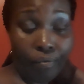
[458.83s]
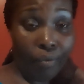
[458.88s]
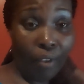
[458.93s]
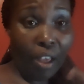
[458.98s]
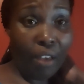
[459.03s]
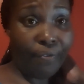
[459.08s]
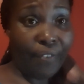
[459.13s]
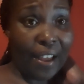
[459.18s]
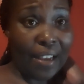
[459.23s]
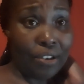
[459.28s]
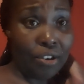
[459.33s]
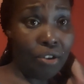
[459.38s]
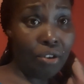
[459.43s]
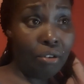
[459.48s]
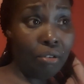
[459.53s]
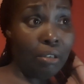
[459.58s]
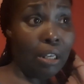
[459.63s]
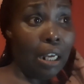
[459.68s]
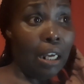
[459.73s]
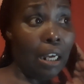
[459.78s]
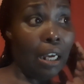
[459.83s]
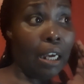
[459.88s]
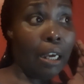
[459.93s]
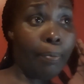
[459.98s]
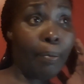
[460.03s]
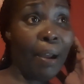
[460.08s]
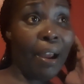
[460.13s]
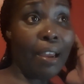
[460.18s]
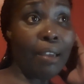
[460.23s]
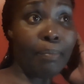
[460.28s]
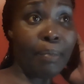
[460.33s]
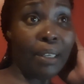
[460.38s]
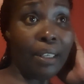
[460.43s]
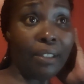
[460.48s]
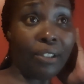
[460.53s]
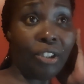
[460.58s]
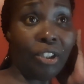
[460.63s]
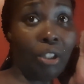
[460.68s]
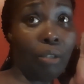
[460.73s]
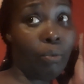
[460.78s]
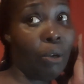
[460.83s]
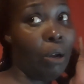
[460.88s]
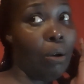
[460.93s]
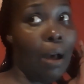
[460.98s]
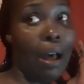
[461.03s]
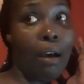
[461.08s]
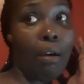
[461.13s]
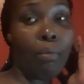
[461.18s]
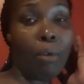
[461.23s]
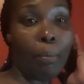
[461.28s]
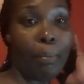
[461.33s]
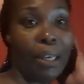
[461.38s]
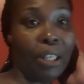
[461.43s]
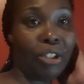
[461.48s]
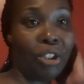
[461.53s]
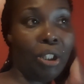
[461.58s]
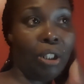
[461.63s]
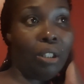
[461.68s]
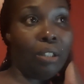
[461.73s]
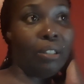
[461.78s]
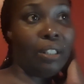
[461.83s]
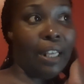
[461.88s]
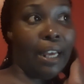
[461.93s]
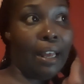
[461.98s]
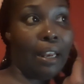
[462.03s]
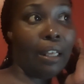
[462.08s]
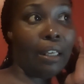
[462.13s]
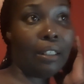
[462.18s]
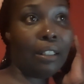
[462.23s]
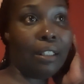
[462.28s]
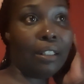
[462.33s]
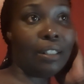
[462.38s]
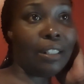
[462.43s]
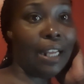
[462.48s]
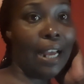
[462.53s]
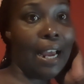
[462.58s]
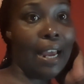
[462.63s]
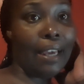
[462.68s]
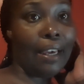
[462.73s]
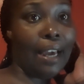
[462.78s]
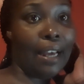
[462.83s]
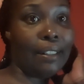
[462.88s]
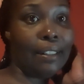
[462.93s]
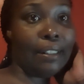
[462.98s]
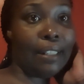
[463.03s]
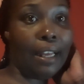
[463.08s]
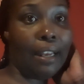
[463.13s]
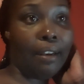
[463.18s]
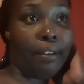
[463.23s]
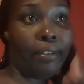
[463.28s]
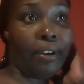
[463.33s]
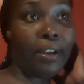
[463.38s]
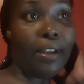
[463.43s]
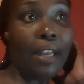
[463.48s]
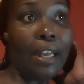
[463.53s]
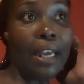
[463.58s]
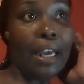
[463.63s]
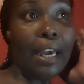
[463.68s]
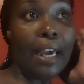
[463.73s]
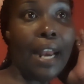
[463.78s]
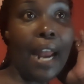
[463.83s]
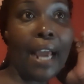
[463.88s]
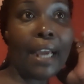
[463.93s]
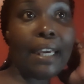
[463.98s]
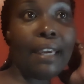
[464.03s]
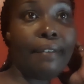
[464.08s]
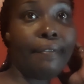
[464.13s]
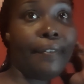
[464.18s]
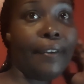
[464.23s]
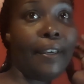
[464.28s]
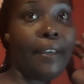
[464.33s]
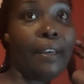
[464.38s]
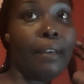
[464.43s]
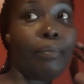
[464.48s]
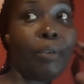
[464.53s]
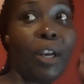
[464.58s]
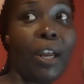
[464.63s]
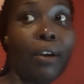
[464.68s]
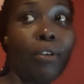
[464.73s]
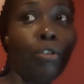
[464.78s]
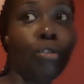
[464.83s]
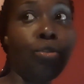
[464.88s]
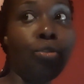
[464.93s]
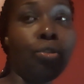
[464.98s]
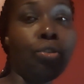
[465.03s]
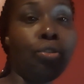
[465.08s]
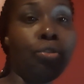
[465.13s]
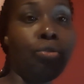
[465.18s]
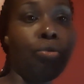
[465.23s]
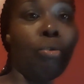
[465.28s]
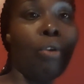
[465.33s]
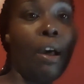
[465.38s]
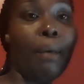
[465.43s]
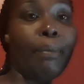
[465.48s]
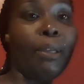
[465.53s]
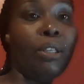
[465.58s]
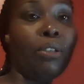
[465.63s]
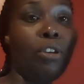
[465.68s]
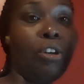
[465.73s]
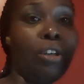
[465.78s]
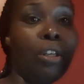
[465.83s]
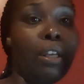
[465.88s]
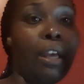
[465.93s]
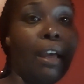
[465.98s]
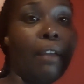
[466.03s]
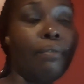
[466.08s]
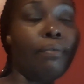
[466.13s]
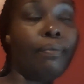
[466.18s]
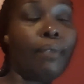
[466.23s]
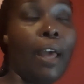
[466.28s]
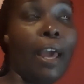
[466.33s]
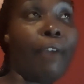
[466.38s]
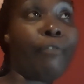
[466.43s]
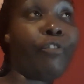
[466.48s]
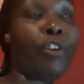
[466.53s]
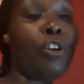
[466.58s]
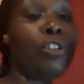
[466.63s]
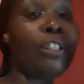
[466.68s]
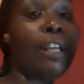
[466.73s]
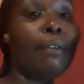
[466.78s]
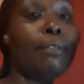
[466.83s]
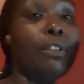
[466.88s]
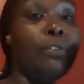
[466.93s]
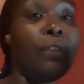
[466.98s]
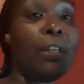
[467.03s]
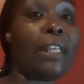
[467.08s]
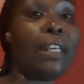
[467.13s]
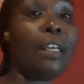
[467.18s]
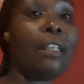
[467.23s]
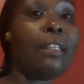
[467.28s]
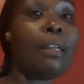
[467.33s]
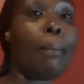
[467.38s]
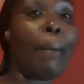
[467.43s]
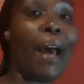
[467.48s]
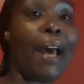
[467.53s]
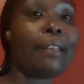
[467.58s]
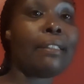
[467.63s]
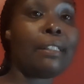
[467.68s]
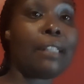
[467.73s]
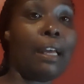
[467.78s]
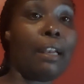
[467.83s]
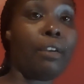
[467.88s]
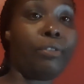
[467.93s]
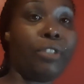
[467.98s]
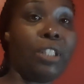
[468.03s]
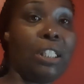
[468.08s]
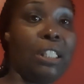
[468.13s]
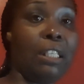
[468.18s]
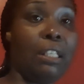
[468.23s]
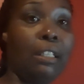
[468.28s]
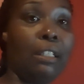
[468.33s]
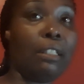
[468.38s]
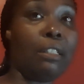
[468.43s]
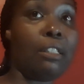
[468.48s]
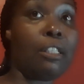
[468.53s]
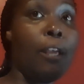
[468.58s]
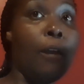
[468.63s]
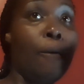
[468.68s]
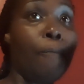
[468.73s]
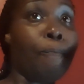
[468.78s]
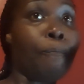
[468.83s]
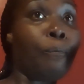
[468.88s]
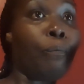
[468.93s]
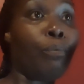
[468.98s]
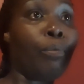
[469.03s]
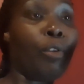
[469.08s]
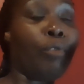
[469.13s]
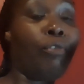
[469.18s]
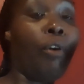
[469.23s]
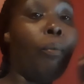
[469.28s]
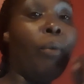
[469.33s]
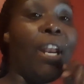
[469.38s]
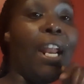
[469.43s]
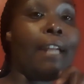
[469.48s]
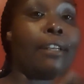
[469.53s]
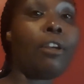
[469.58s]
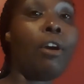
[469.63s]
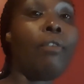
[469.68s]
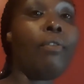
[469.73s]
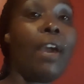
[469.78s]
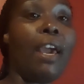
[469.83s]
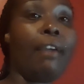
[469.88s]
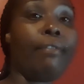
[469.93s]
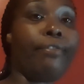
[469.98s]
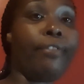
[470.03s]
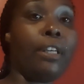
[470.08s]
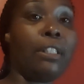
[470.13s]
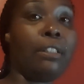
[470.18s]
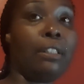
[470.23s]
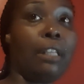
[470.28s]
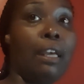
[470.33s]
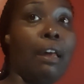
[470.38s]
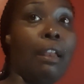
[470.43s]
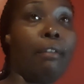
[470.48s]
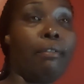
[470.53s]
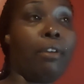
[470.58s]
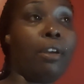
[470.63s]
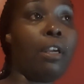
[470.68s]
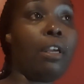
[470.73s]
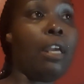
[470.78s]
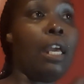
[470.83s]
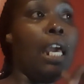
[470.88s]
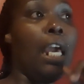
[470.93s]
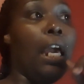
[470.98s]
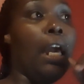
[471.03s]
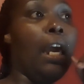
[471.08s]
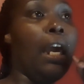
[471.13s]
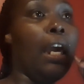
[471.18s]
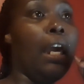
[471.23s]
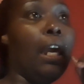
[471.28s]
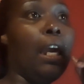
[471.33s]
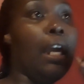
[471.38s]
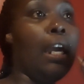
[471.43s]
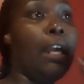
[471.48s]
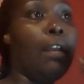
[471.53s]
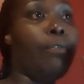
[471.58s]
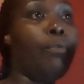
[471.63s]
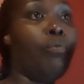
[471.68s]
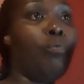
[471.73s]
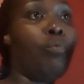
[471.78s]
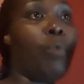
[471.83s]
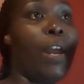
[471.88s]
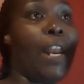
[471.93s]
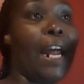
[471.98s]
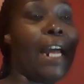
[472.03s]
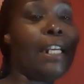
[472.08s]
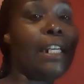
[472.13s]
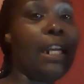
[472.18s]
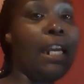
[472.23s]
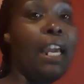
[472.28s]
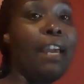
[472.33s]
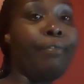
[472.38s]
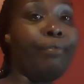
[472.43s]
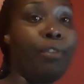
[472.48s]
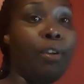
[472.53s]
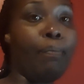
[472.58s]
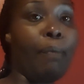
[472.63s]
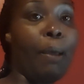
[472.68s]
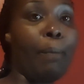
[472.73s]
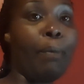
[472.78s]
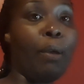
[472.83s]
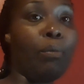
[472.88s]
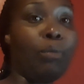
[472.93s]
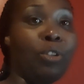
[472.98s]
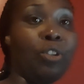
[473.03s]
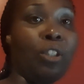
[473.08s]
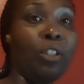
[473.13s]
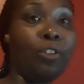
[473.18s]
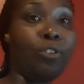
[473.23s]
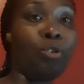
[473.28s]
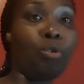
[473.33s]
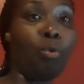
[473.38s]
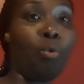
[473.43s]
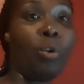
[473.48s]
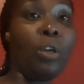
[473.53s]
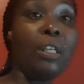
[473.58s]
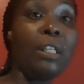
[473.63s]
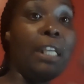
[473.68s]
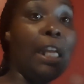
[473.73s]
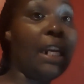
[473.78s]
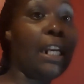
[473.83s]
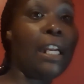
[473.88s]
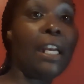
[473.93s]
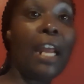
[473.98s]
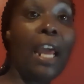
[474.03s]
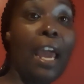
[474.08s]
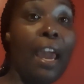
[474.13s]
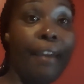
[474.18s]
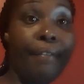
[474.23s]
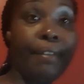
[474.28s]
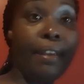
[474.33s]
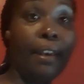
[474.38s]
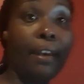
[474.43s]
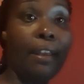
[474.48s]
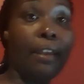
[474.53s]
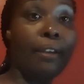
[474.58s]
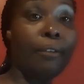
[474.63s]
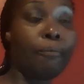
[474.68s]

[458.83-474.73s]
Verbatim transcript: if I do, it probably be well. I don't want to make chicken salad because I ain't got celery, and I keep forgetting when I go to the store. I be looking. At first, I was forgetting to buy celery seeds from when I don't have fresh celery. And when I did remember and was in the store, they didn't have any